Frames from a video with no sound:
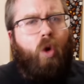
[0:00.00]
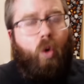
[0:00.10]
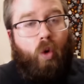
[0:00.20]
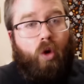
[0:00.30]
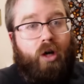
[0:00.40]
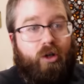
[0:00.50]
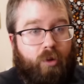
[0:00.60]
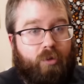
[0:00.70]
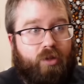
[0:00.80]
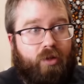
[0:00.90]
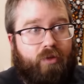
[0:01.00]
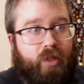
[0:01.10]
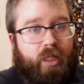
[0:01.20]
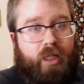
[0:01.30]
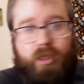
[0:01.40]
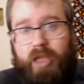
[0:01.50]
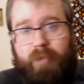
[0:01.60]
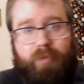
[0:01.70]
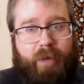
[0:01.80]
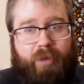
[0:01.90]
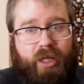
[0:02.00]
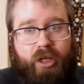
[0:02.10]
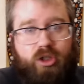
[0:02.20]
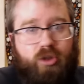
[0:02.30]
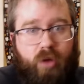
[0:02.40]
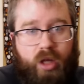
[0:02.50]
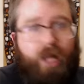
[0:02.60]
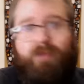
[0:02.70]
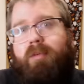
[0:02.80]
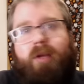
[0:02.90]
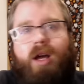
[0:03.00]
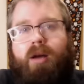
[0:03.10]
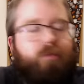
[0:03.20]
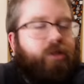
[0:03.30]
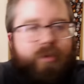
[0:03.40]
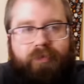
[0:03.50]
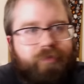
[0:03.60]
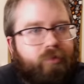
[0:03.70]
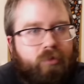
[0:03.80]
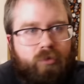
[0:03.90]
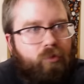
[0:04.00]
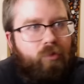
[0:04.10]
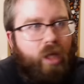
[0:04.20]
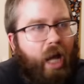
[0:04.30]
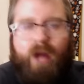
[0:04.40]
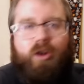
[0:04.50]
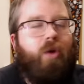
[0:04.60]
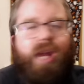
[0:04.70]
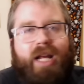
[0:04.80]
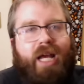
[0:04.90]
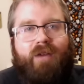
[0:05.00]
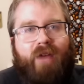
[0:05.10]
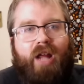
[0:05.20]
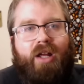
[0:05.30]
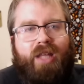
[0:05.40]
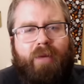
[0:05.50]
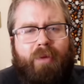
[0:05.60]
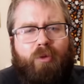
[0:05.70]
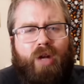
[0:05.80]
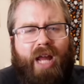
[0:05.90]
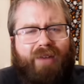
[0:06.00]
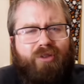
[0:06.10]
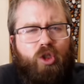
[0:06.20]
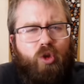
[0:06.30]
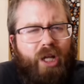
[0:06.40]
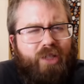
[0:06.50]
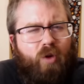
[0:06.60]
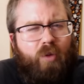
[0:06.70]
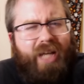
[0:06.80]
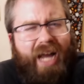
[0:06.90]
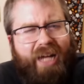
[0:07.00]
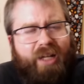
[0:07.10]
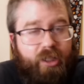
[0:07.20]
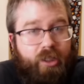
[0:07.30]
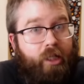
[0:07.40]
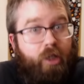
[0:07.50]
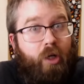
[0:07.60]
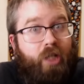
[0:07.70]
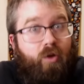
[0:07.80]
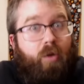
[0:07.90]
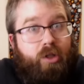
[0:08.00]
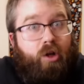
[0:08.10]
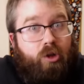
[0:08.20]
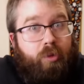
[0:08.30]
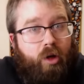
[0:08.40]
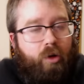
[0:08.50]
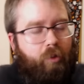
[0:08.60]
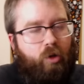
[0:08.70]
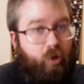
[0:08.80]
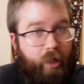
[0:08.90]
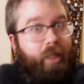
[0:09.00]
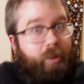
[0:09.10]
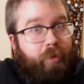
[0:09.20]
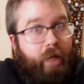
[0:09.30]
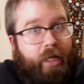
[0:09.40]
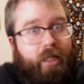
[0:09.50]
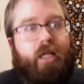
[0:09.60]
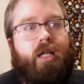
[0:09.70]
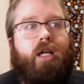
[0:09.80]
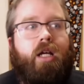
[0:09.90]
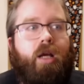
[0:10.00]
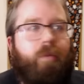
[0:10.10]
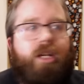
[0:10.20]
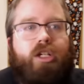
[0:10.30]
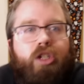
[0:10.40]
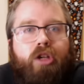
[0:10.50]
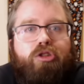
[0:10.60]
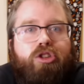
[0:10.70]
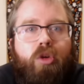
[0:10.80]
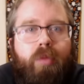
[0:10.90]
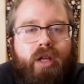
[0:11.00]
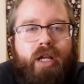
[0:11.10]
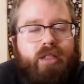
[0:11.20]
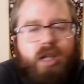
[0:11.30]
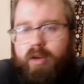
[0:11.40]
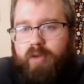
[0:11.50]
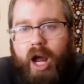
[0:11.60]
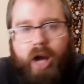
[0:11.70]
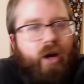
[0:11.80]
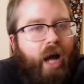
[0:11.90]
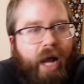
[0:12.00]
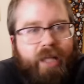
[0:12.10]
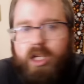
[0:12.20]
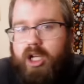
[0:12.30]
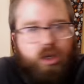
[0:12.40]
or in terms of like maybe like a like if he becomes, I don't know, any kind of alien that maybe would have to transform, kind of, because he, like, he transforms into Ultimate Monster, he gets big, but he, he uses their abilities, fire, ice,